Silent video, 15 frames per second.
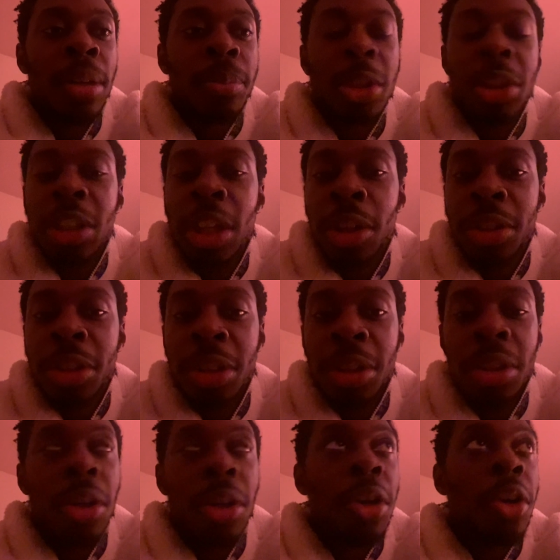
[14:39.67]

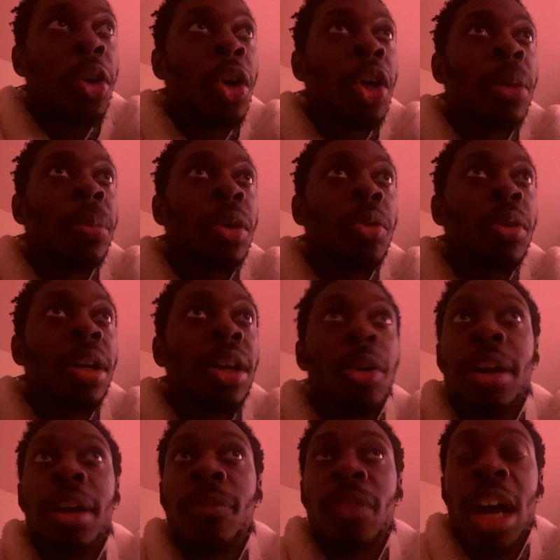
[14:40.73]
shelter or home or what or
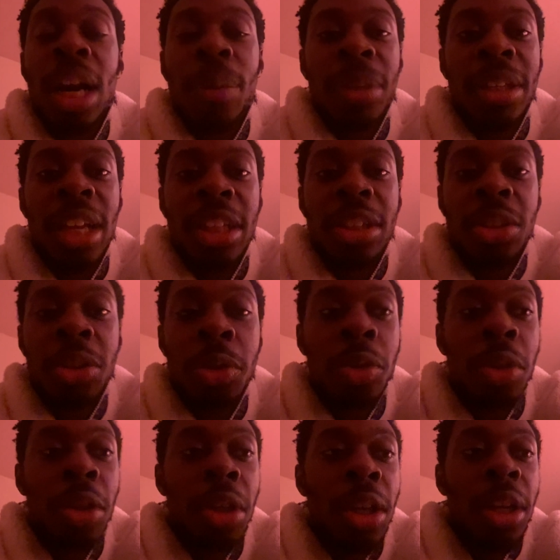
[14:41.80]
environment that you
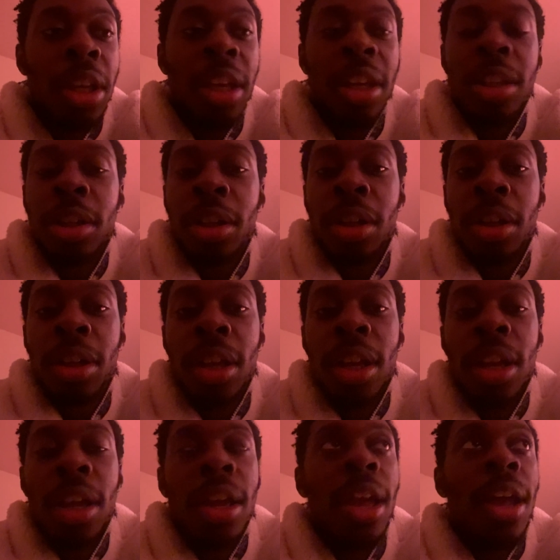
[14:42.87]
either
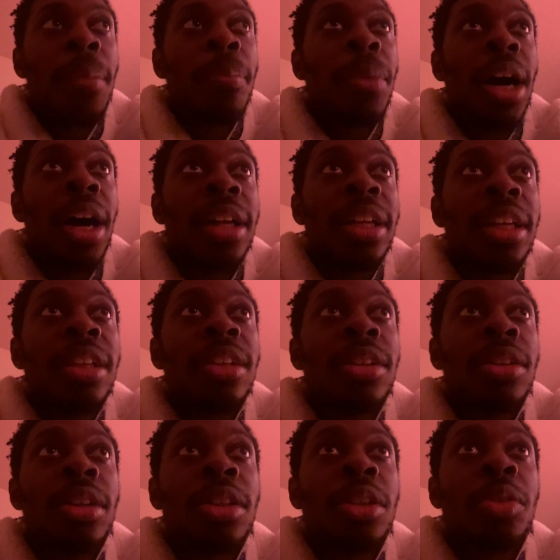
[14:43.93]
embodied
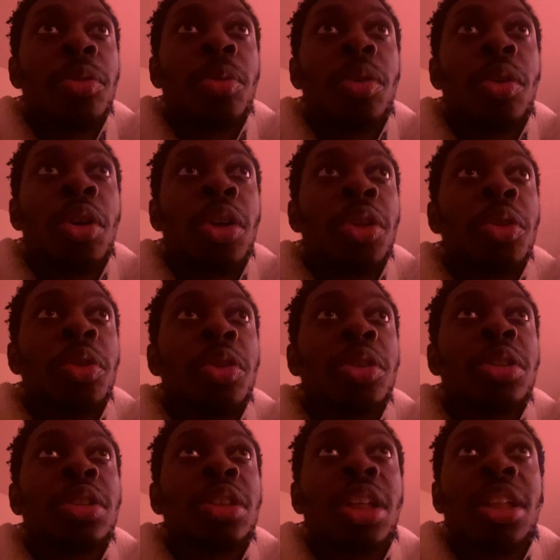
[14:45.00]
or you
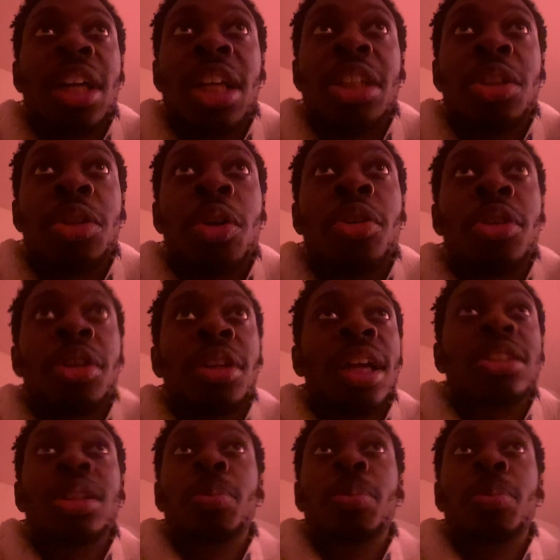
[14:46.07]
took as your own or that you